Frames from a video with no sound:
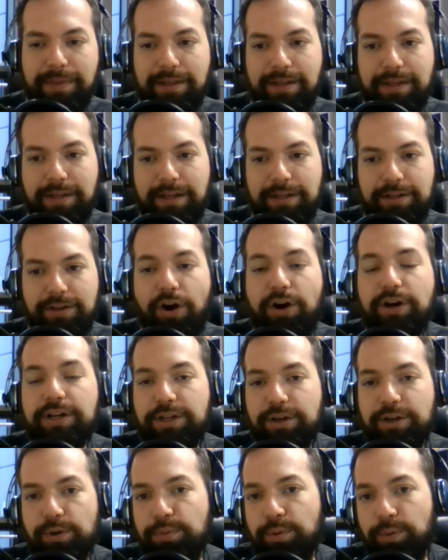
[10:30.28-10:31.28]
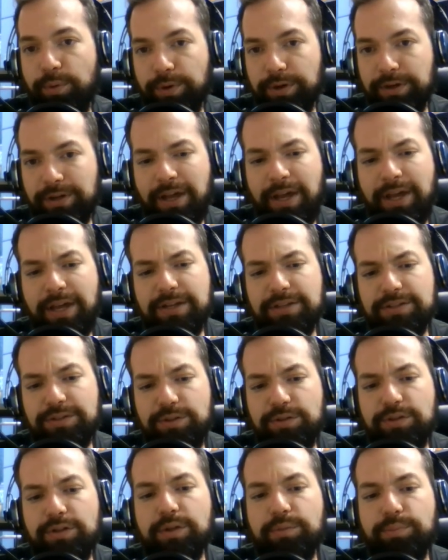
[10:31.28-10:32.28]
An audio port. So
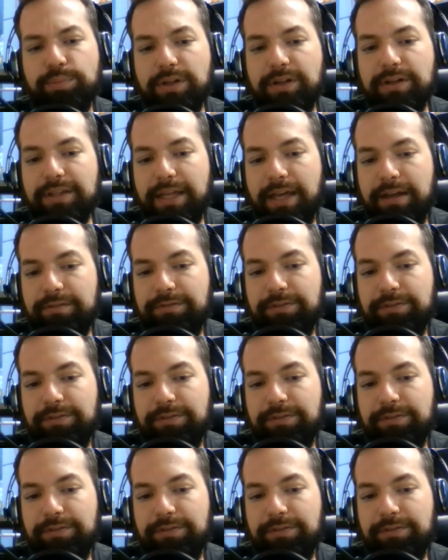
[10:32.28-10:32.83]
you could plug that,